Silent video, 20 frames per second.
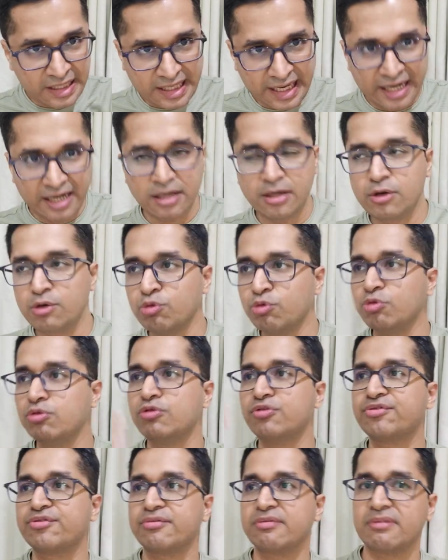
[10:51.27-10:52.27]
get
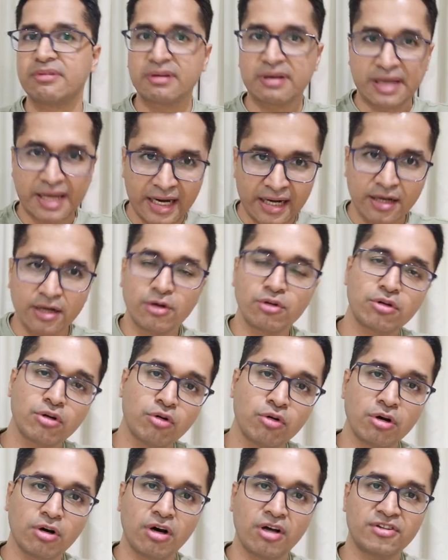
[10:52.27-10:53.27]
tools, get into
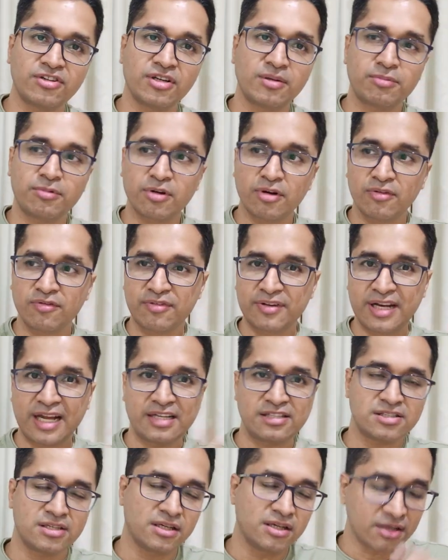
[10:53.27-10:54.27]
the whole concept of
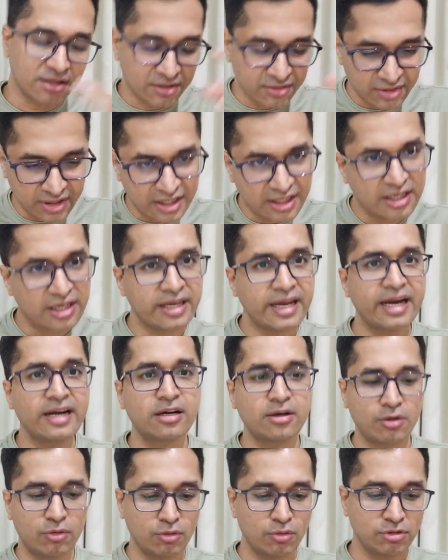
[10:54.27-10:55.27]
financial literacy,
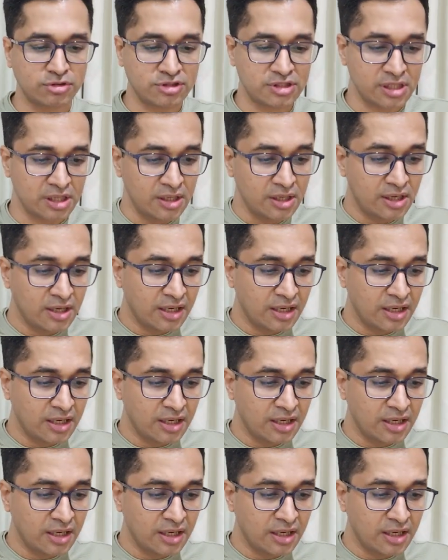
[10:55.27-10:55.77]
get coached,